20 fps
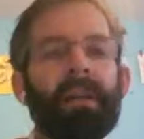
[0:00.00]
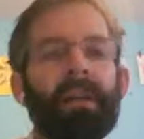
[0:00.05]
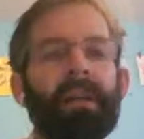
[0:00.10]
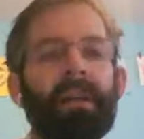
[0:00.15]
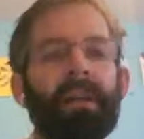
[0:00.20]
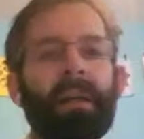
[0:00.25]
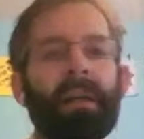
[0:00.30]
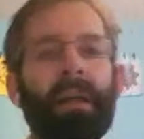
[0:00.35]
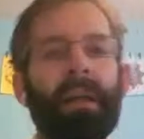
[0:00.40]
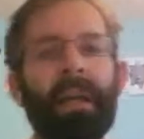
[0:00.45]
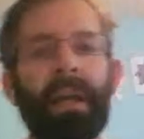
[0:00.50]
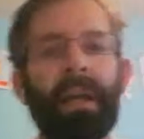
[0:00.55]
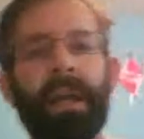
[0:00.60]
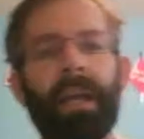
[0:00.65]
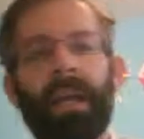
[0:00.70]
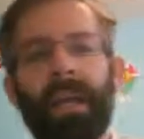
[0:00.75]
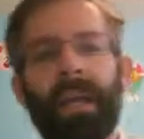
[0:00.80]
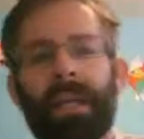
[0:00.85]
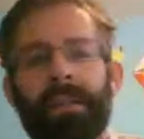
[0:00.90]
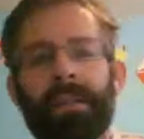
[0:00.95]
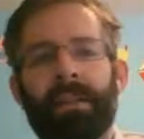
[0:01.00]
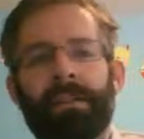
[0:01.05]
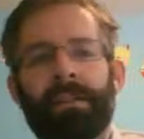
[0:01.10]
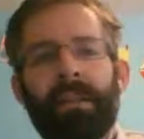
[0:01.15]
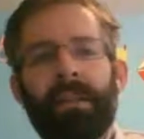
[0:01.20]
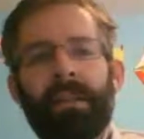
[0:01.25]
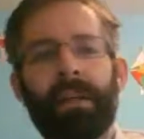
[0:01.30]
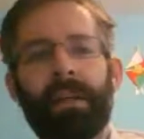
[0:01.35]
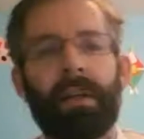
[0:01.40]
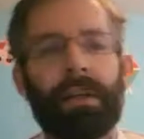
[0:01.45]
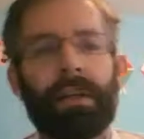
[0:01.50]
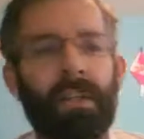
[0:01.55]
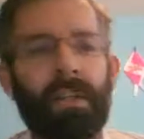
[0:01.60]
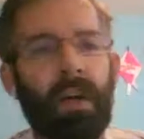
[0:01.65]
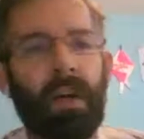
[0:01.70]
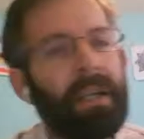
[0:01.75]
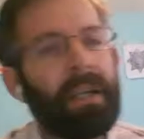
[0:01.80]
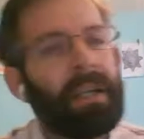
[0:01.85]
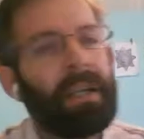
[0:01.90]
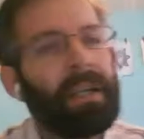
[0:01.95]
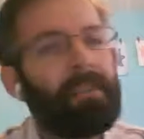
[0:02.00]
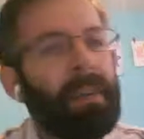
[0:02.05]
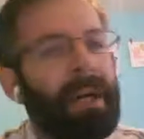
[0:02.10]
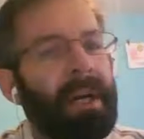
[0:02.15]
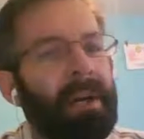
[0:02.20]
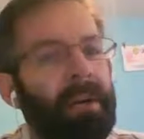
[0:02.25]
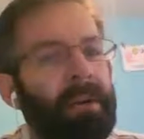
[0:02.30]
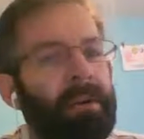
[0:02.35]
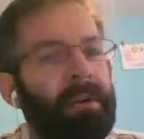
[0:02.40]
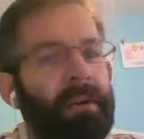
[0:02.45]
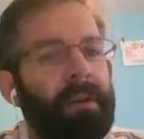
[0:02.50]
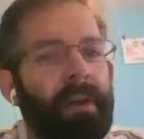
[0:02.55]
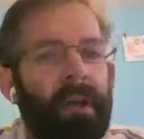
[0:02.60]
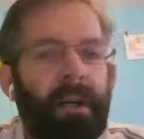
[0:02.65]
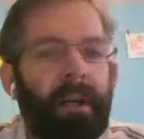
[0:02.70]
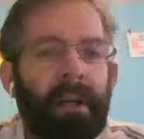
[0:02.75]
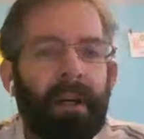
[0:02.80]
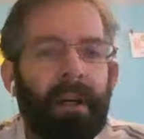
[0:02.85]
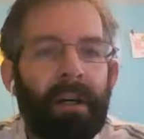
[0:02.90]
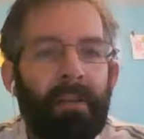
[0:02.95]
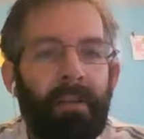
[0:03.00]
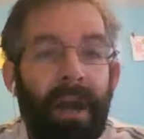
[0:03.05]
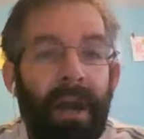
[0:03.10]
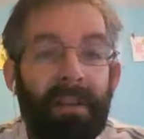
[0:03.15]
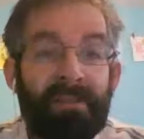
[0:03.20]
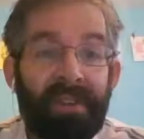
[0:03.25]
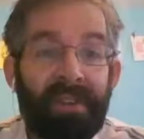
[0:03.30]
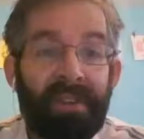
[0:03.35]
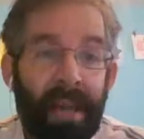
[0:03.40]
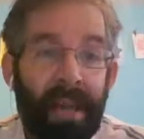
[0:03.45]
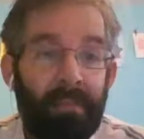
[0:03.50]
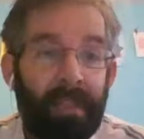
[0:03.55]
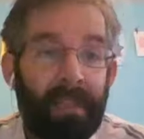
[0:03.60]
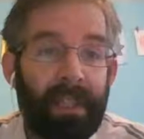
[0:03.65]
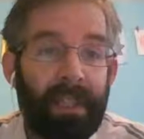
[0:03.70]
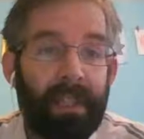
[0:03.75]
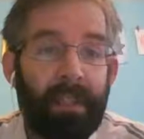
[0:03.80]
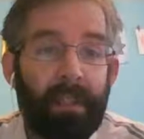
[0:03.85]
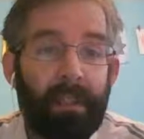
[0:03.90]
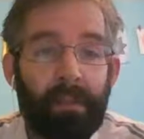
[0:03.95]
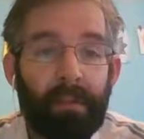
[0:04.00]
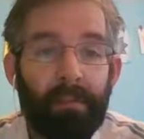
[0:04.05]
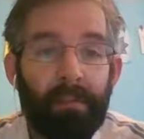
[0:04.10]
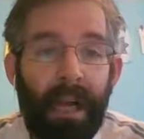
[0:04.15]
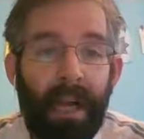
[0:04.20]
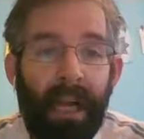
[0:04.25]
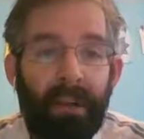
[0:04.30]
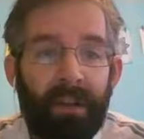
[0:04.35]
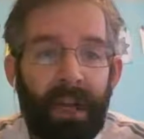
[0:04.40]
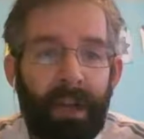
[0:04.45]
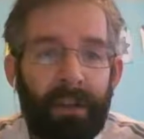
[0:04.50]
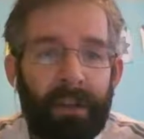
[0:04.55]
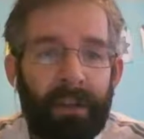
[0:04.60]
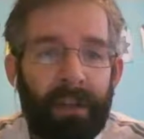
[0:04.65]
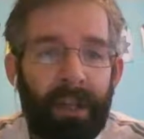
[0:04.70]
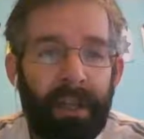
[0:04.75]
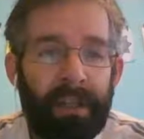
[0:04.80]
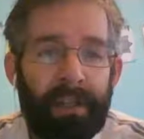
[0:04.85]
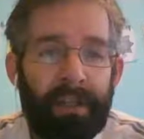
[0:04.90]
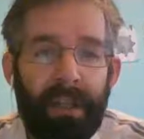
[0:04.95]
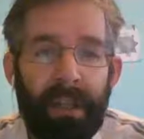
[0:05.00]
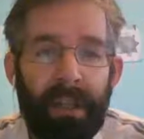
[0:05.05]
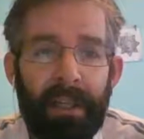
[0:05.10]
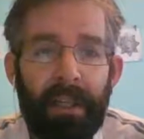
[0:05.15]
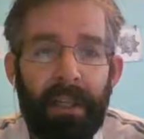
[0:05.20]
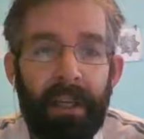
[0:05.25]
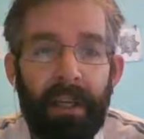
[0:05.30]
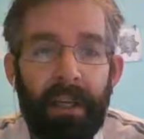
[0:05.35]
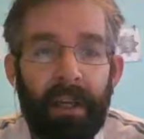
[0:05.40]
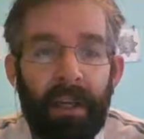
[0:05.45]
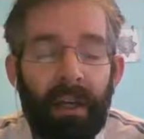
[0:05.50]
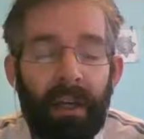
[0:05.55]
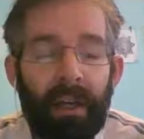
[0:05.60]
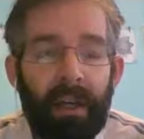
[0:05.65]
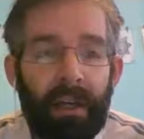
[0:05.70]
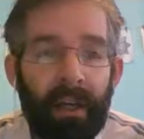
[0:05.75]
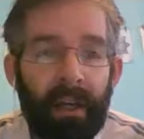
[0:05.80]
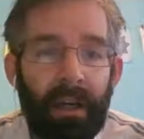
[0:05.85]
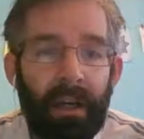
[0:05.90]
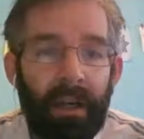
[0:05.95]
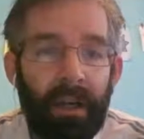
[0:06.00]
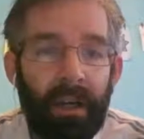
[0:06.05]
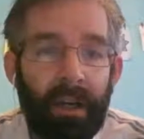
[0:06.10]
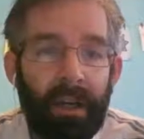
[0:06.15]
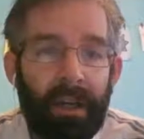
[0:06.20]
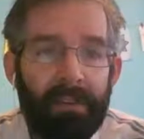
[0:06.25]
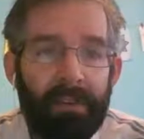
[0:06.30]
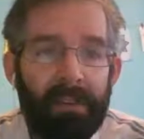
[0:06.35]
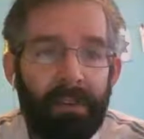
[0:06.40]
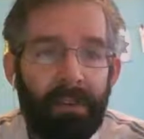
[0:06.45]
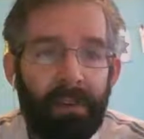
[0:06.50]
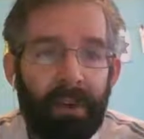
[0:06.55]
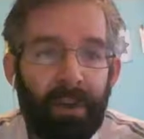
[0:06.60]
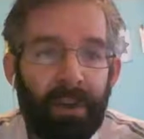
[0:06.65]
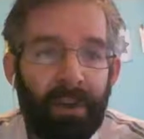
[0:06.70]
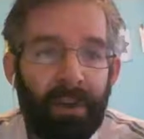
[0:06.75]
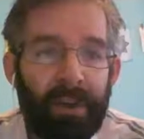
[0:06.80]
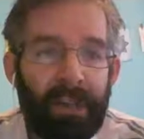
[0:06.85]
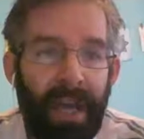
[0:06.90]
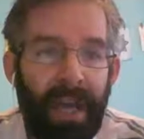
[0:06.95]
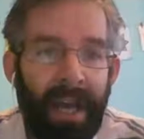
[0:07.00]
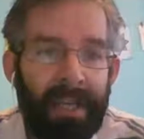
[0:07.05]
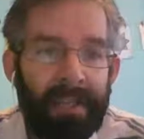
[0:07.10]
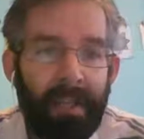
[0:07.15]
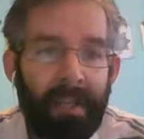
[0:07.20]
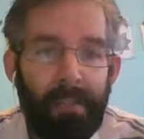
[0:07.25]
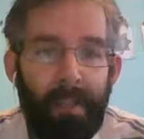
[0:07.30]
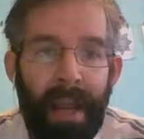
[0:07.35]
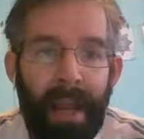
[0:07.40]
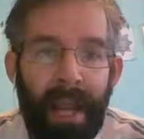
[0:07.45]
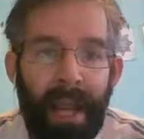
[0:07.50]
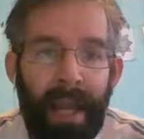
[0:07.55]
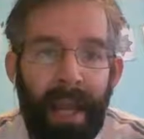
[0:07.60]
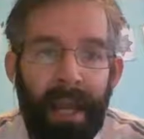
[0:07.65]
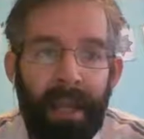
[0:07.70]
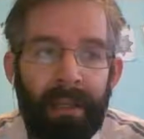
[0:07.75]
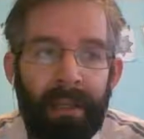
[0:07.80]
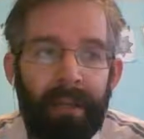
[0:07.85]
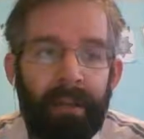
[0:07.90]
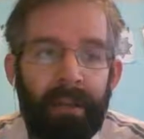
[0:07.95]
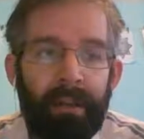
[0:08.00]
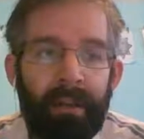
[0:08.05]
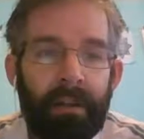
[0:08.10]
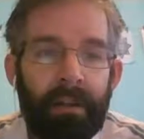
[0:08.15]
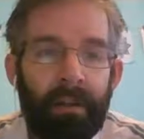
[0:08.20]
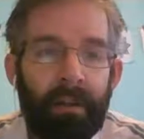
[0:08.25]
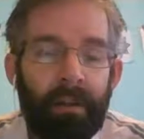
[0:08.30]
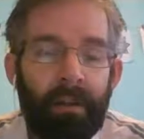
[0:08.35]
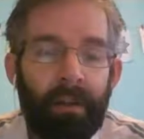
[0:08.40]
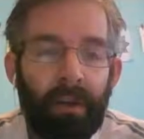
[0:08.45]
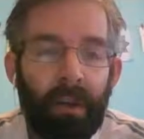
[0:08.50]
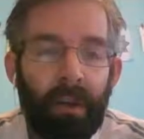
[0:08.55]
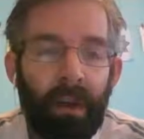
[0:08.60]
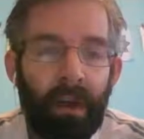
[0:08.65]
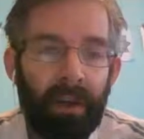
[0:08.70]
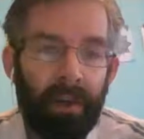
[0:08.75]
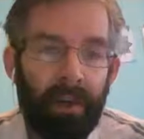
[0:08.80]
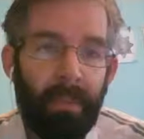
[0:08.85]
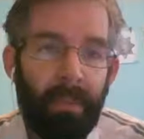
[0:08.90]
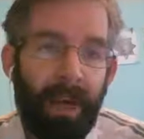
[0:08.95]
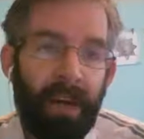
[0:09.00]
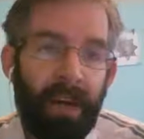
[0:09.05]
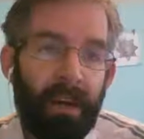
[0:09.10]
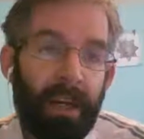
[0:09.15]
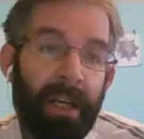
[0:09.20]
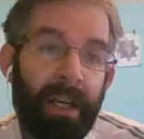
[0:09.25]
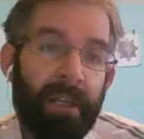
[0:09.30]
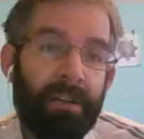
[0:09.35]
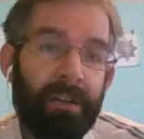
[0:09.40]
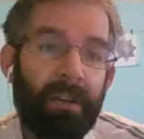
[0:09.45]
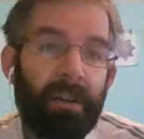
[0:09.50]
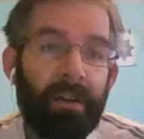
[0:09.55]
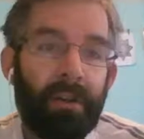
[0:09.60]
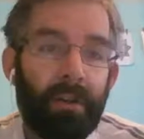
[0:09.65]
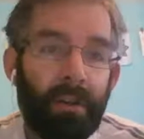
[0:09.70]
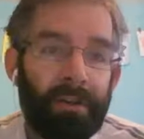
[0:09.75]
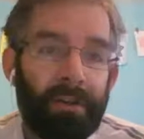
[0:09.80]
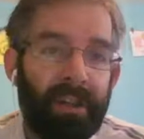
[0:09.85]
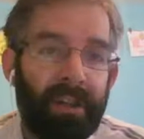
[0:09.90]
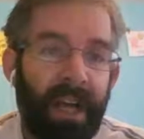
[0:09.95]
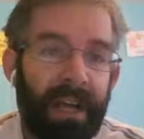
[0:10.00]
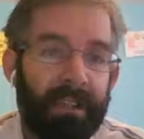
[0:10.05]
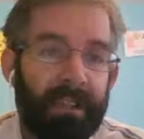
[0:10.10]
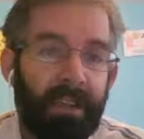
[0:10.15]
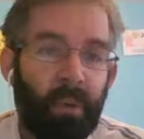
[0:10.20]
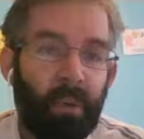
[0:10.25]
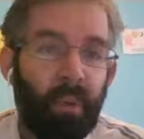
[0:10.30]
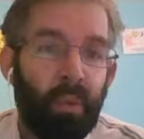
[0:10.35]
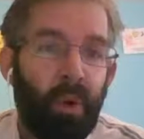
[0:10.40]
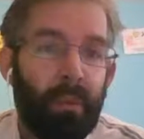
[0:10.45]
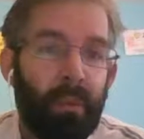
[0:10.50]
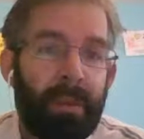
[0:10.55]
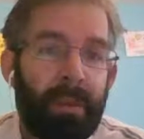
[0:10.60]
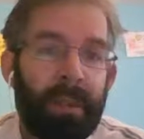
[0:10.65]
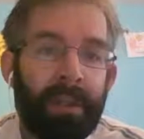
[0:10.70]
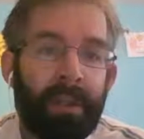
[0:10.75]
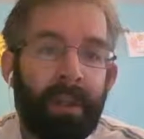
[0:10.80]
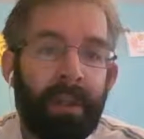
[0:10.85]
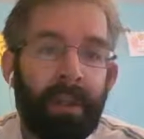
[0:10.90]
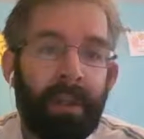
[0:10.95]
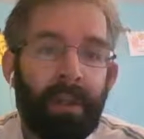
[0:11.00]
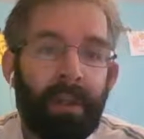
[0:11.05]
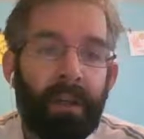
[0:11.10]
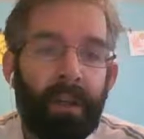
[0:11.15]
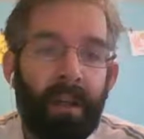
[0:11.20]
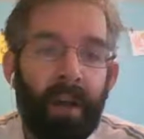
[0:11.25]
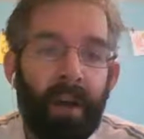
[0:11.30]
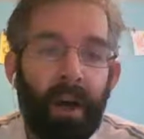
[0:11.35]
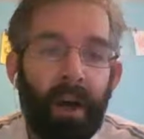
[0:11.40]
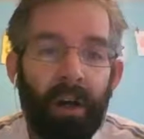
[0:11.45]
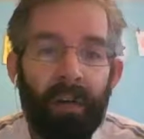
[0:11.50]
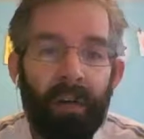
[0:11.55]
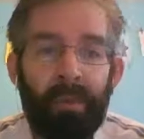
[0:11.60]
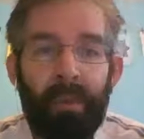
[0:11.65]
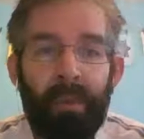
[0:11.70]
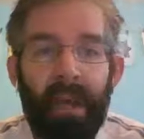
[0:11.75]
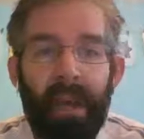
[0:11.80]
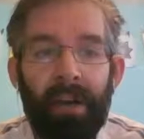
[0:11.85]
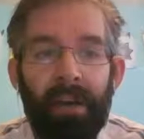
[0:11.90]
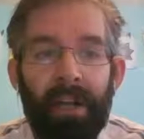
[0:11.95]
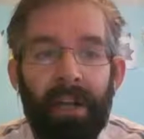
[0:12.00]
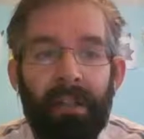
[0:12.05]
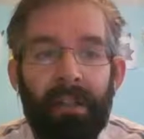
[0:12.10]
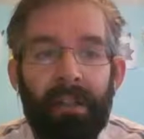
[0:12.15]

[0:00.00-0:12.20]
And talking about my family background, let's say, if you are going to ask a man, are you married? Or if you're going to ask a woman, are you married?